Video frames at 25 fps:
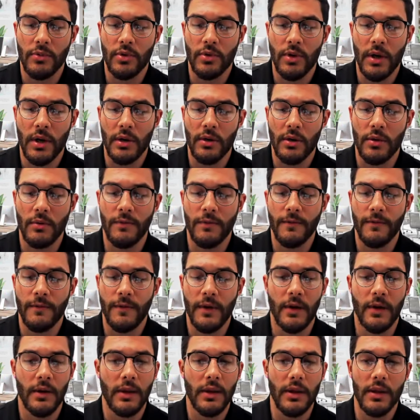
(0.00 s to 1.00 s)
trying to
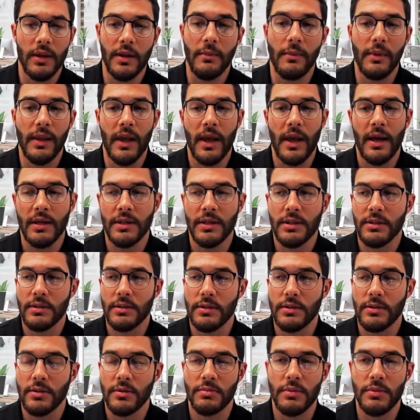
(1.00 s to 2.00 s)
fill in the
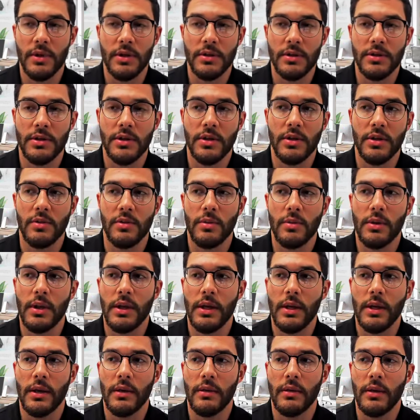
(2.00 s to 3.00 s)
blanks because
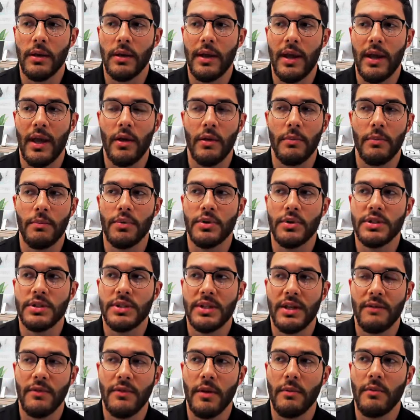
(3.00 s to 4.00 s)
it cannot
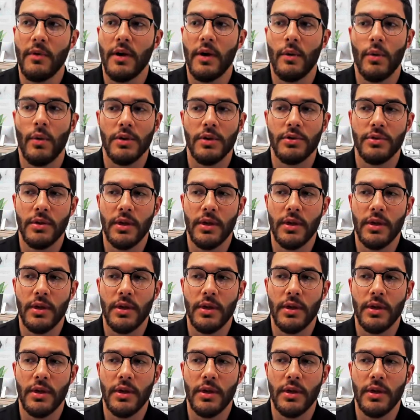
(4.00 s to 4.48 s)
perceive them very well,